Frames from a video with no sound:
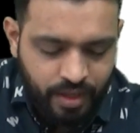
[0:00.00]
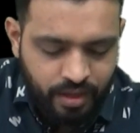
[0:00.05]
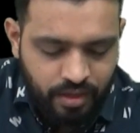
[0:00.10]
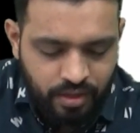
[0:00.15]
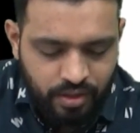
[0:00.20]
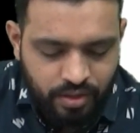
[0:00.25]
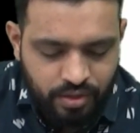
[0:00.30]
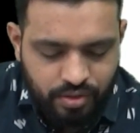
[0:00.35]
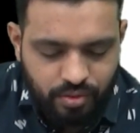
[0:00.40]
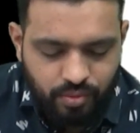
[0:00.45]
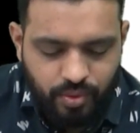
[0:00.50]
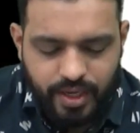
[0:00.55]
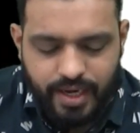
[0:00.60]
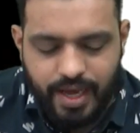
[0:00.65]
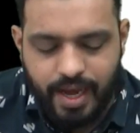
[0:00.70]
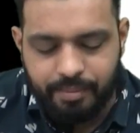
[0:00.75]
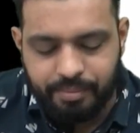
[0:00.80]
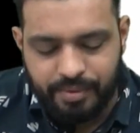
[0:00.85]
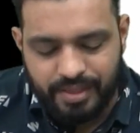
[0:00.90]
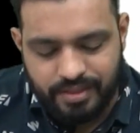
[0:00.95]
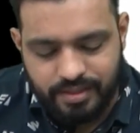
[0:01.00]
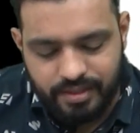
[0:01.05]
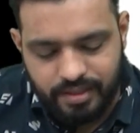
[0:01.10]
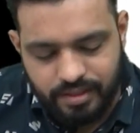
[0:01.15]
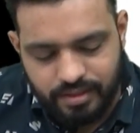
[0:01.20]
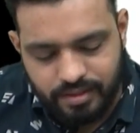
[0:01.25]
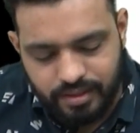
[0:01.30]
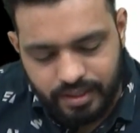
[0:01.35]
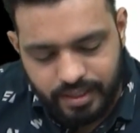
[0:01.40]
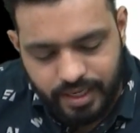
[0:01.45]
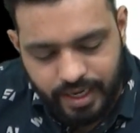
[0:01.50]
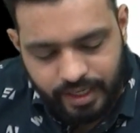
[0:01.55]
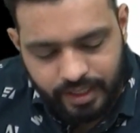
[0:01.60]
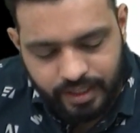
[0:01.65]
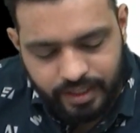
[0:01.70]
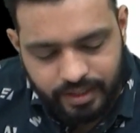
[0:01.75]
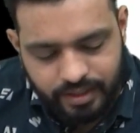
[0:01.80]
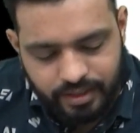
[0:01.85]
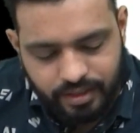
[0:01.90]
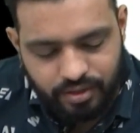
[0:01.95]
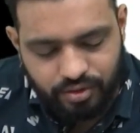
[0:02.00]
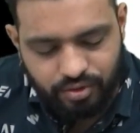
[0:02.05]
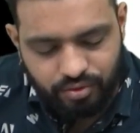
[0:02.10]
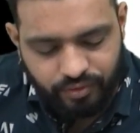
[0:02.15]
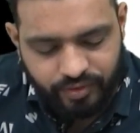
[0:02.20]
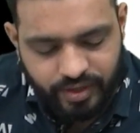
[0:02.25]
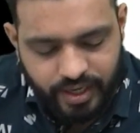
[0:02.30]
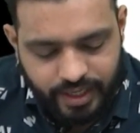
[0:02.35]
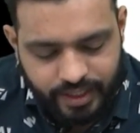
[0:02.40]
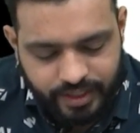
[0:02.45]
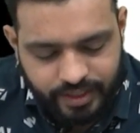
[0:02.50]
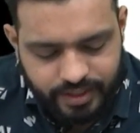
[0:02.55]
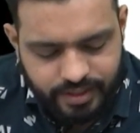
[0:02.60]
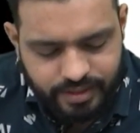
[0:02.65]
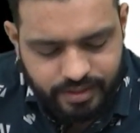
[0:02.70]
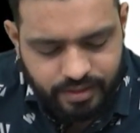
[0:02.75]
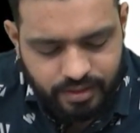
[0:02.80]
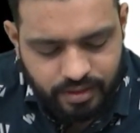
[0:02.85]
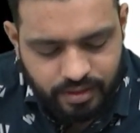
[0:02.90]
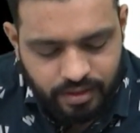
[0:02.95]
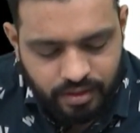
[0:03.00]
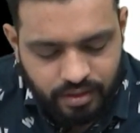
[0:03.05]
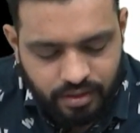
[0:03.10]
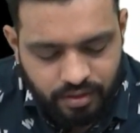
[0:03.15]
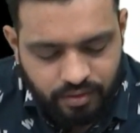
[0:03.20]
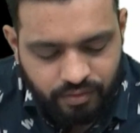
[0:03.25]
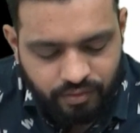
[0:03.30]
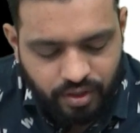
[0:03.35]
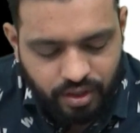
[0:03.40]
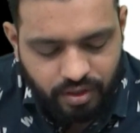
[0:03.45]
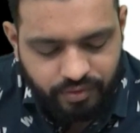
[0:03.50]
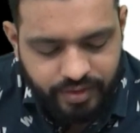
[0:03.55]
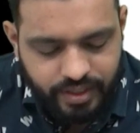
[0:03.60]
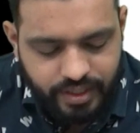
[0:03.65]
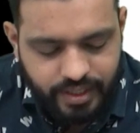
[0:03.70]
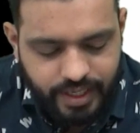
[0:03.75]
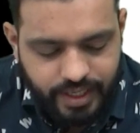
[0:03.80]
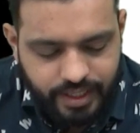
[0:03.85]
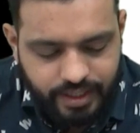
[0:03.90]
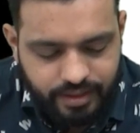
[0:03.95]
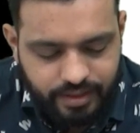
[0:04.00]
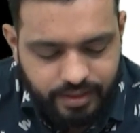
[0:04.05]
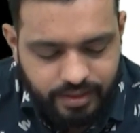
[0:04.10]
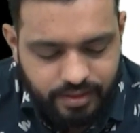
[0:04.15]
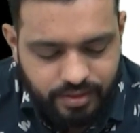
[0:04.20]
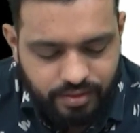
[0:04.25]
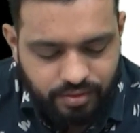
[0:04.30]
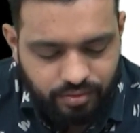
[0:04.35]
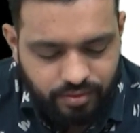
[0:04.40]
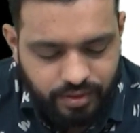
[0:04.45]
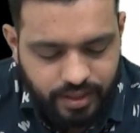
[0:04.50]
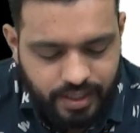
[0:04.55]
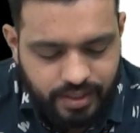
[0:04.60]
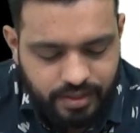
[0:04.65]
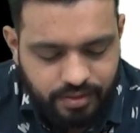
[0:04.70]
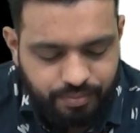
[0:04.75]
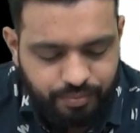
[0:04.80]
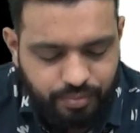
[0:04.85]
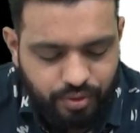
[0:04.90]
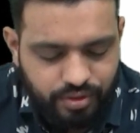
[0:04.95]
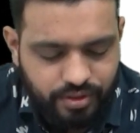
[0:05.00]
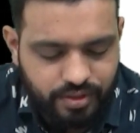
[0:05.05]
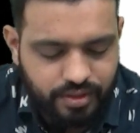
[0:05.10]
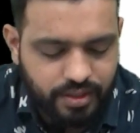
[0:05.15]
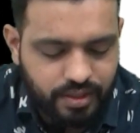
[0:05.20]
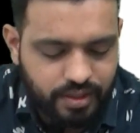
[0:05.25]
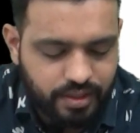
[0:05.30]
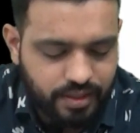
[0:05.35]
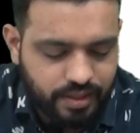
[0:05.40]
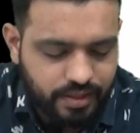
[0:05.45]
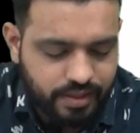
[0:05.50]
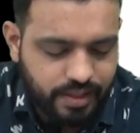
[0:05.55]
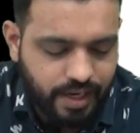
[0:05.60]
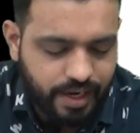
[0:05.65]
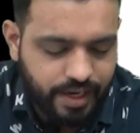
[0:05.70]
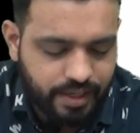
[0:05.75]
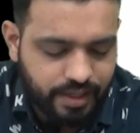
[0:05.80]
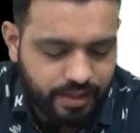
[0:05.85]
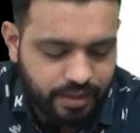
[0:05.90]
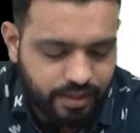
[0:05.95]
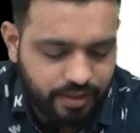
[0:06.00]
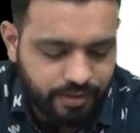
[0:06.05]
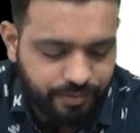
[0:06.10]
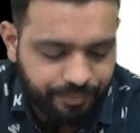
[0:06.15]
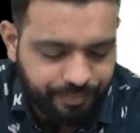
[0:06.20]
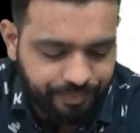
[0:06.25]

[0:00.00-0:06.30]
So what happens is, in anterior uveitis, what we get is known as posterior synecdoche.